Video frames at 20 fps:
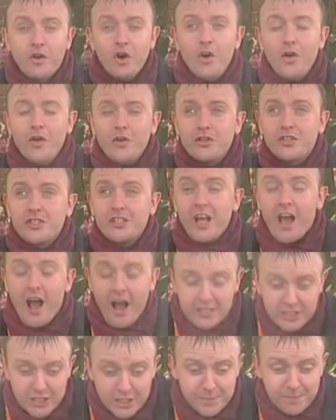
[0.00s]
course, a
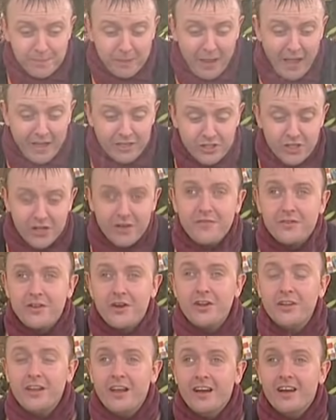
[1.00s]
splash of
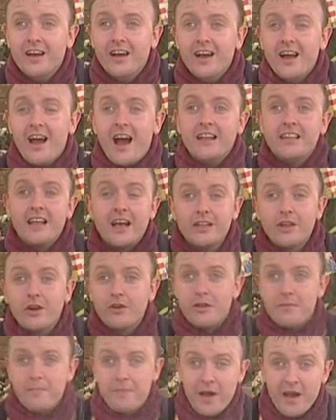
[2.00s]
colour. And I know
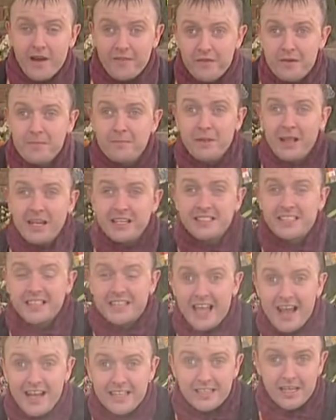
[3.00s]
the perfect place to
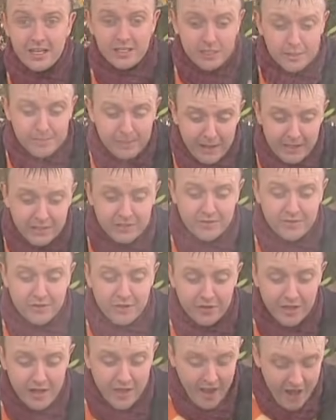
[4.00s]
get a splash of
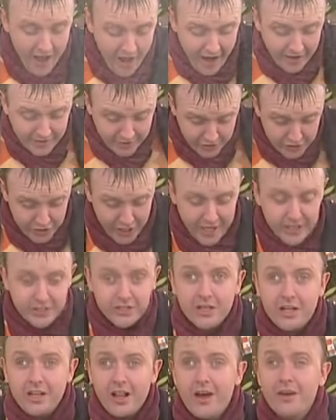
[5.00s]
colour and a change of
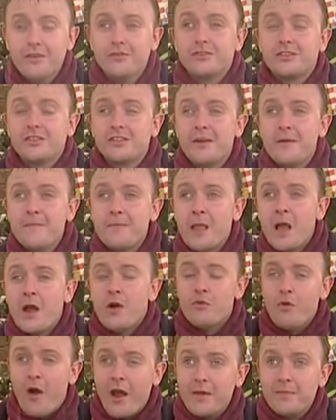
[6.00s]
clothes.
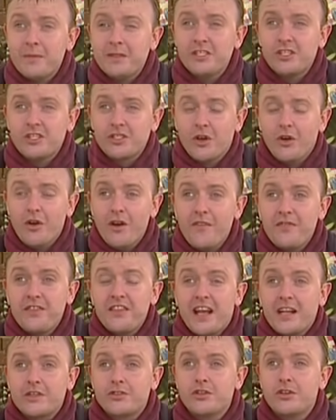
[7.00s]
Raymond's store of
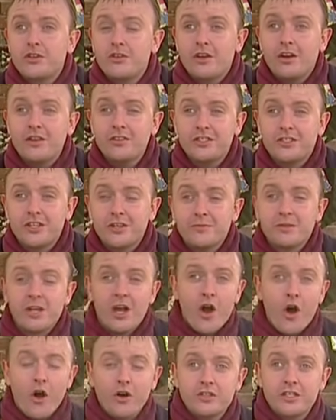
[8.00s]
theatrical costumes
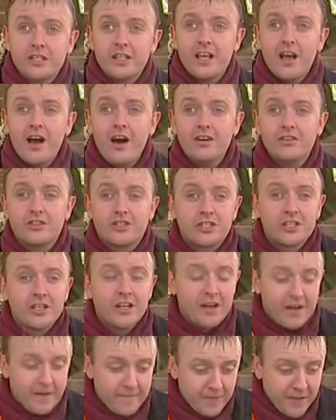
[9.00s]
under the arch.
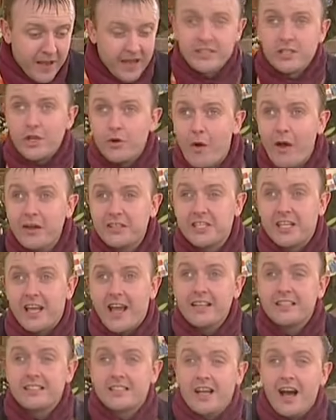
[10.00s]
It's a race
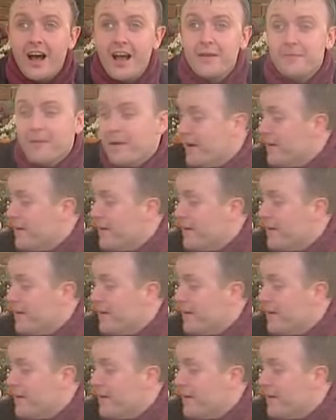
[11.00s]
against time.